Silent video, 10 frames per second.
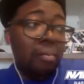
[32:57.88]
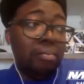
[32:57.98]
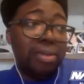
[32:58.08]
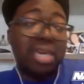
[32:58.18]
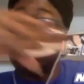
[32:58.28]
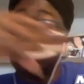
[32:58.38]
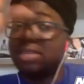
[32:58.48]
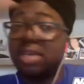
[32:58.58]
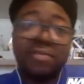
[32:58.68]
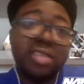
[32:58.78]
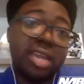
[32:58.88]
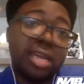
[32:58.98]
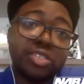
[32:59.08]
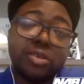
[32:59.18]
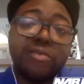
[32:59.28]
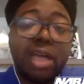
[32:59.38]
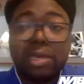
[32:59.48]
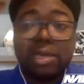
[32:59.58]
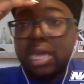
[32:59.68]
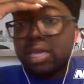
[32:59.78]
because of the nature of
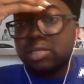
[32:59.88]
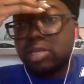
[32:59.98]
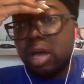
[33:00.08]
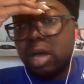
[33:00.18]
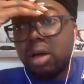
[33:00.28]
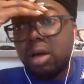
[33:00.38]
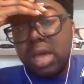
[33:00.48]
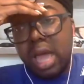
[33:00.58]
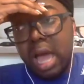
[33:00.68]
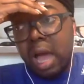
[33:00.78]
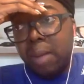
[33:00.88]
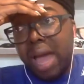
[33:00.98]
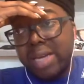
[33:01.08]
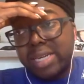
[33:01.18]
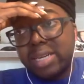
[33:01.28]
everything. And so I did